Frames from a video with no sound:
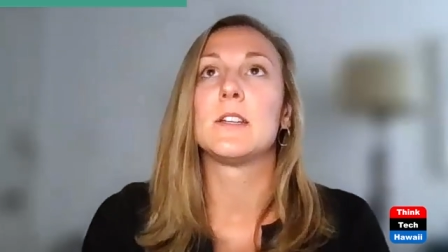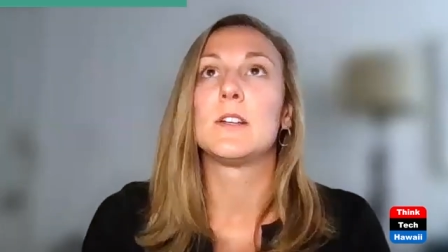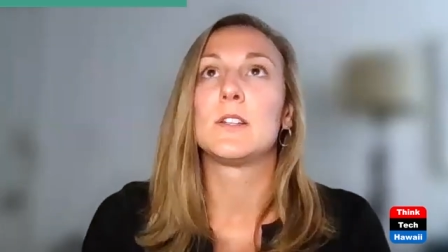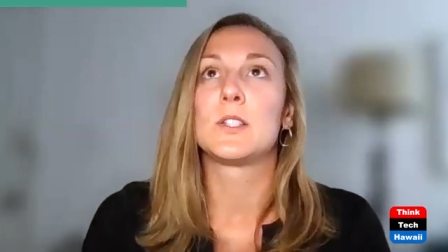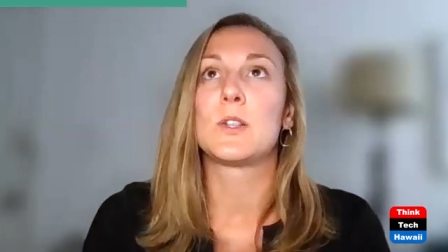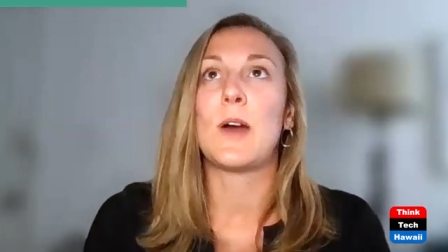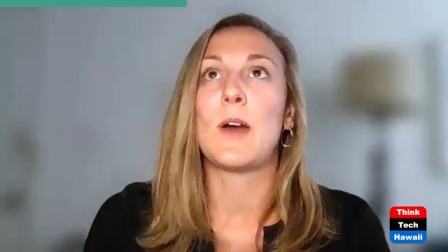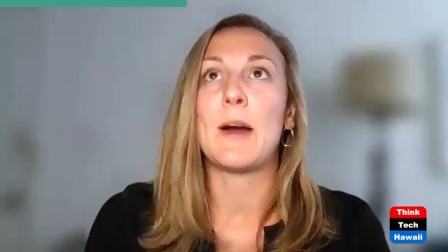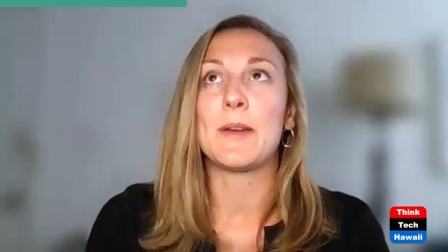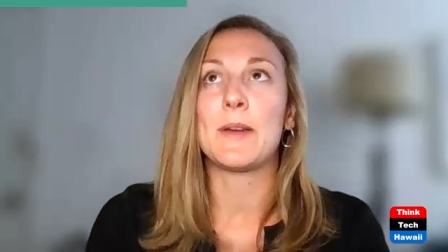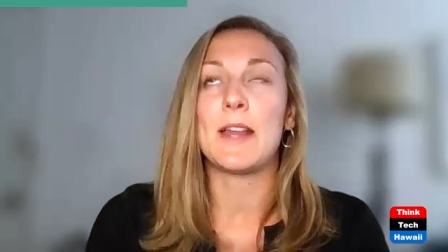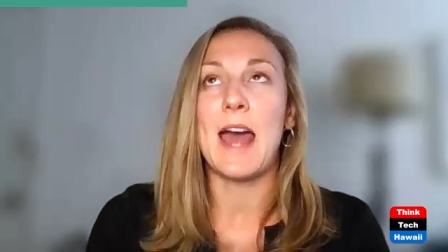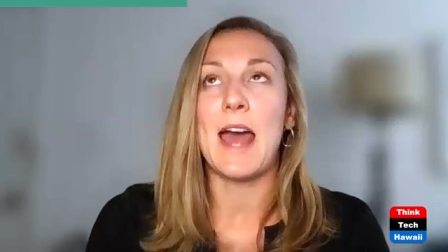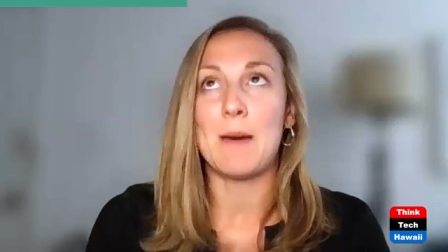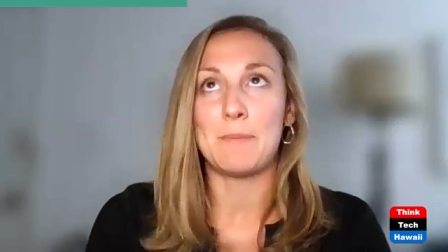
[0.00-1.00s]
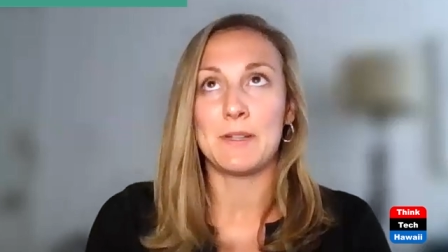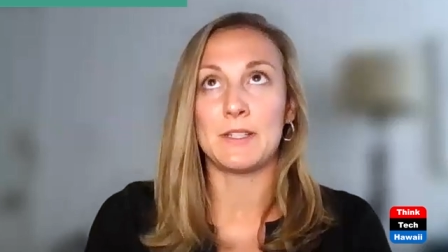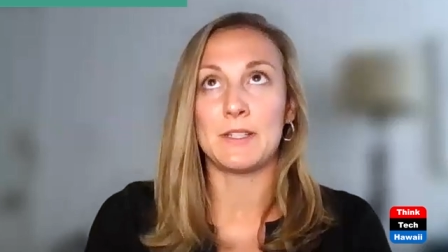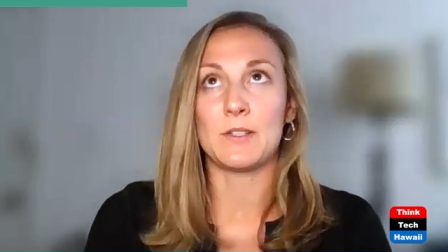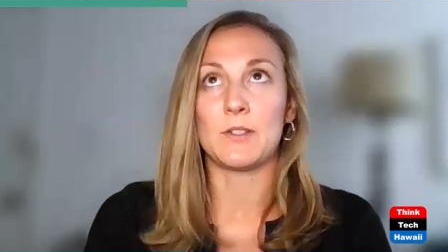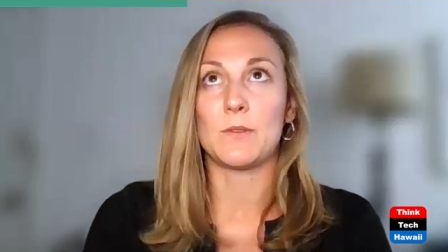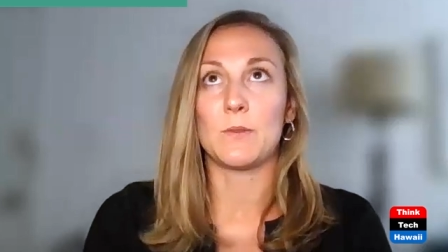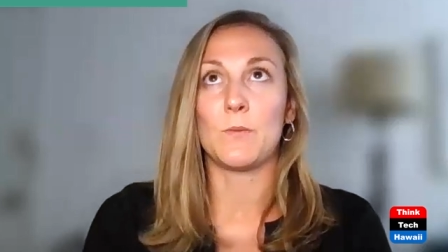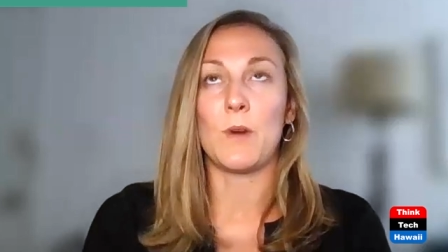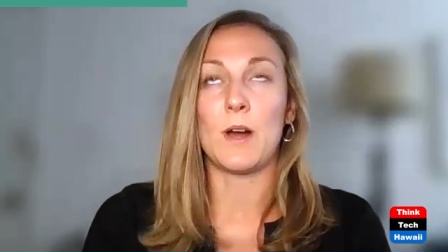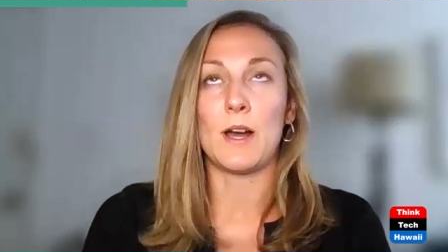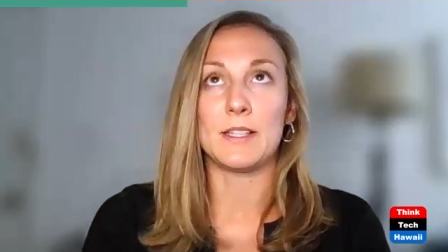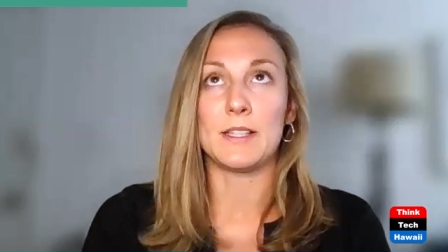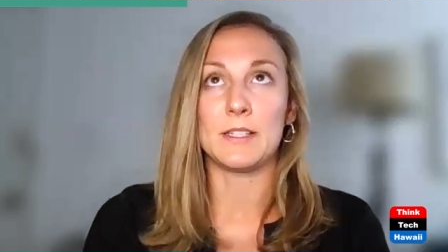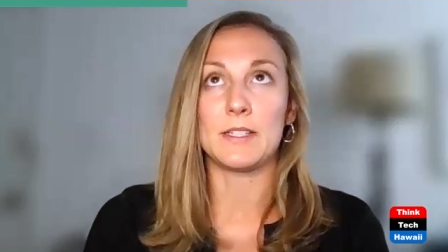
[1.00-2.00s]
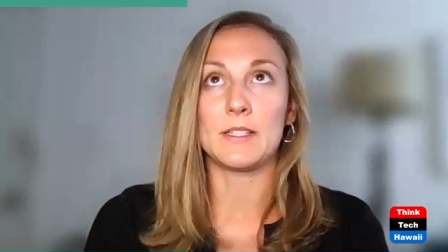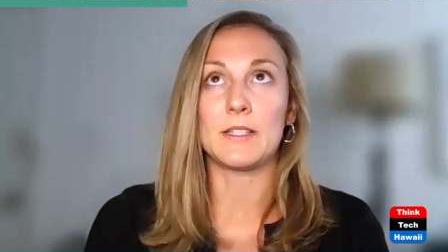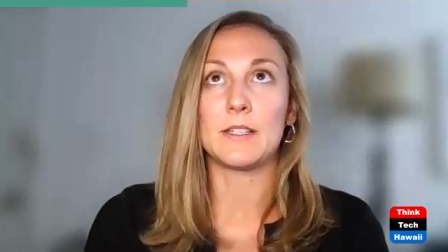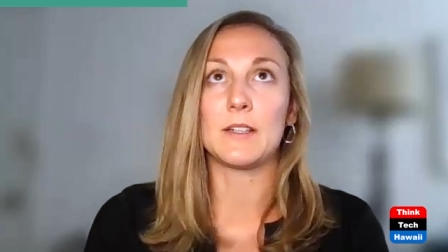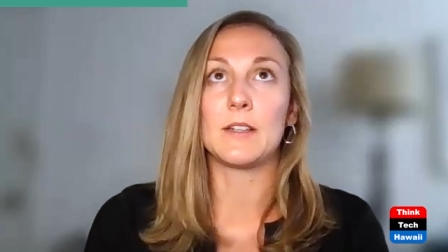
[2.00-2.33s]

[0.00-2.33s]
so, how it happened was